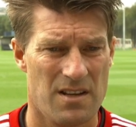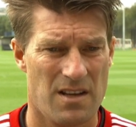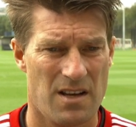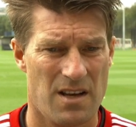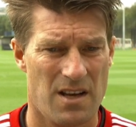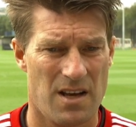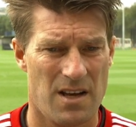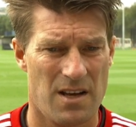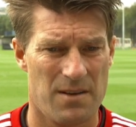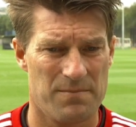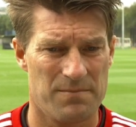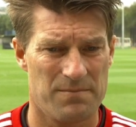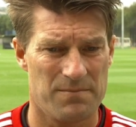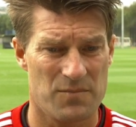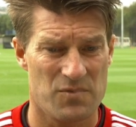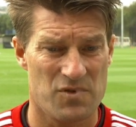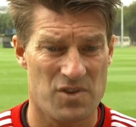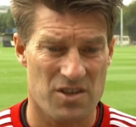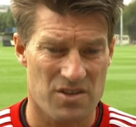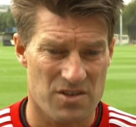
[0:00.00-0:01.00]
Um,
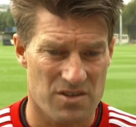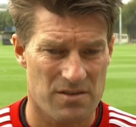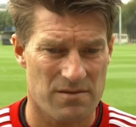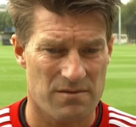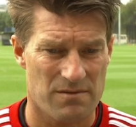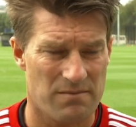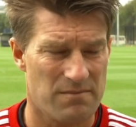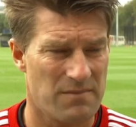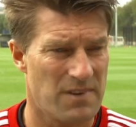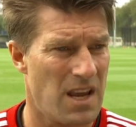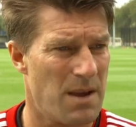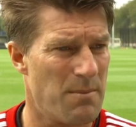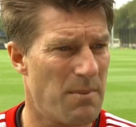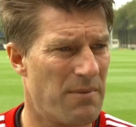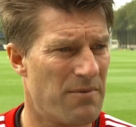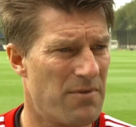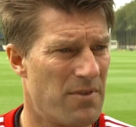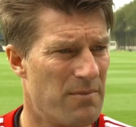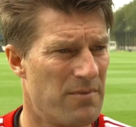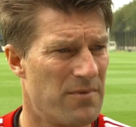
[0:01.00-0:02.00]
just came
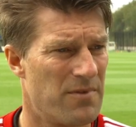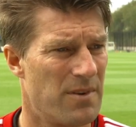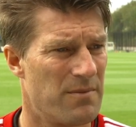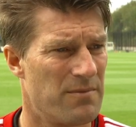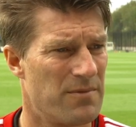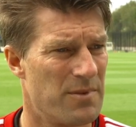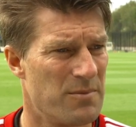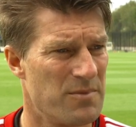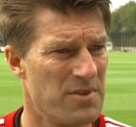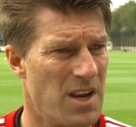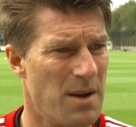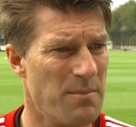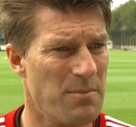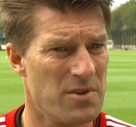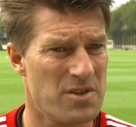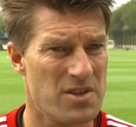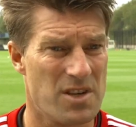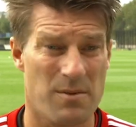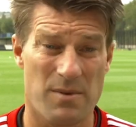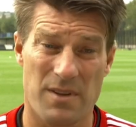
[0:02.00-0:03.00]
up from, from, from
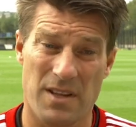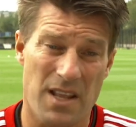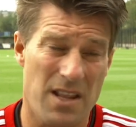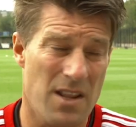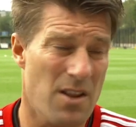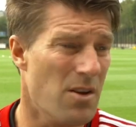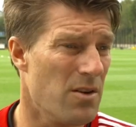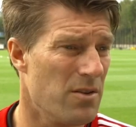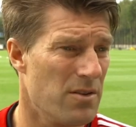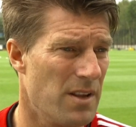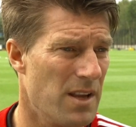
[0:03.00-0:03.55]
championship and they know,